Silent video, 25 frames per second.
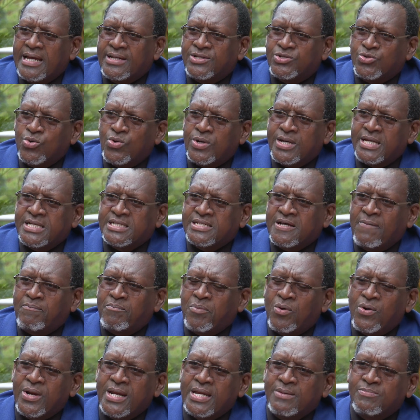took it
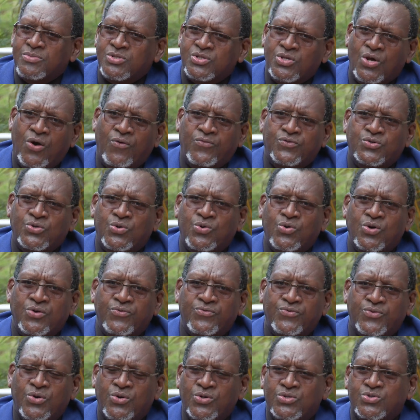upon himself to
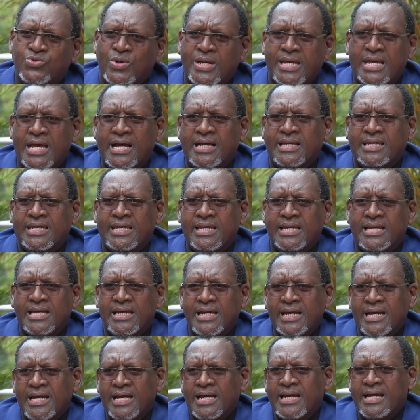confront Waiyaki.
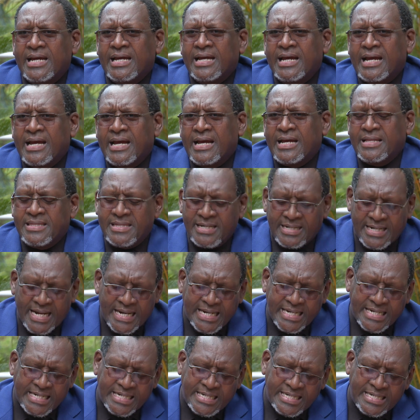There
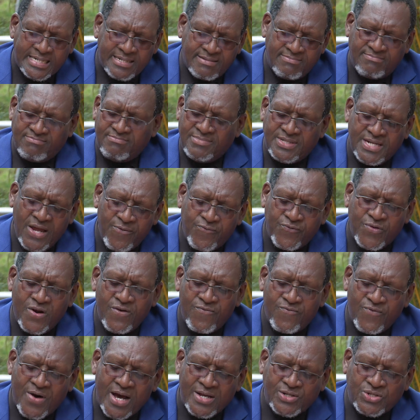are
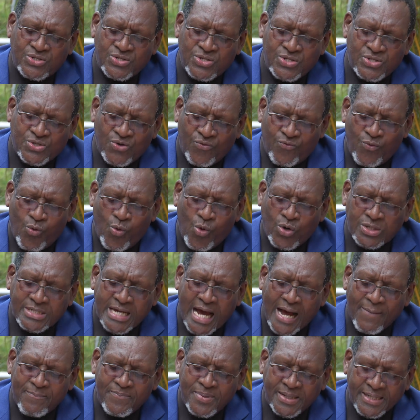different versions of what
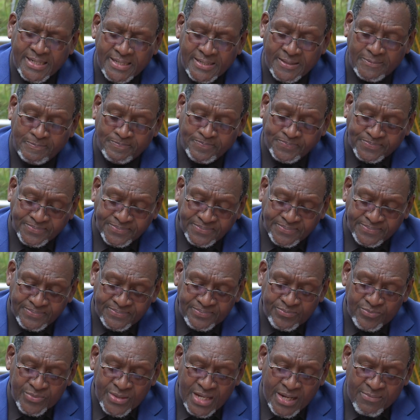happened,
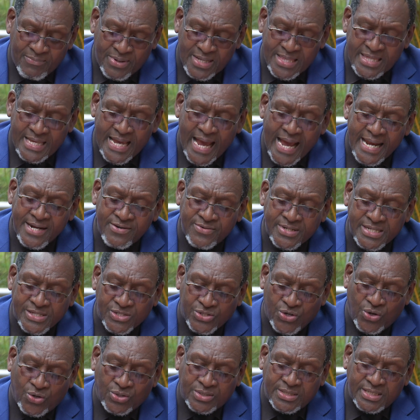but the end
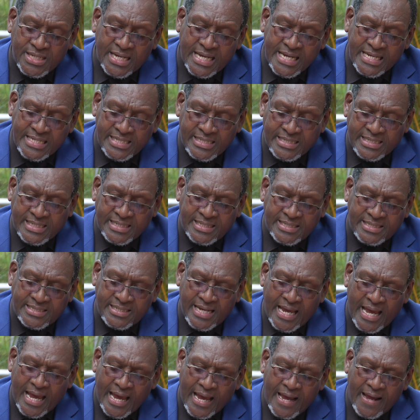result is that
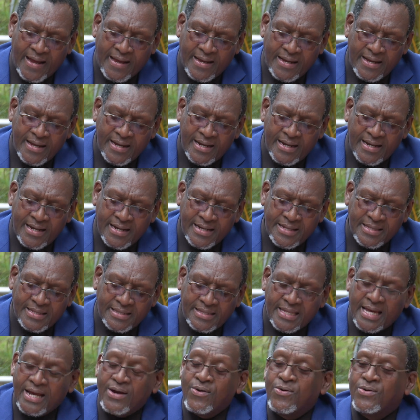
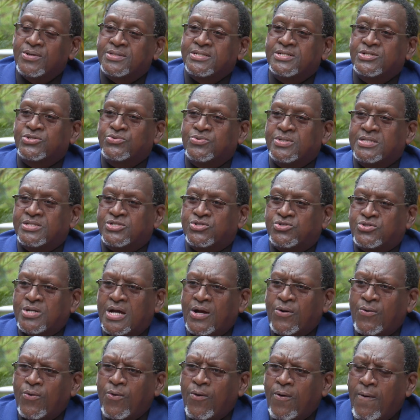they got into a
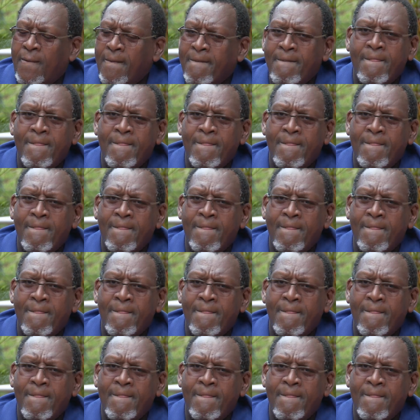struggle.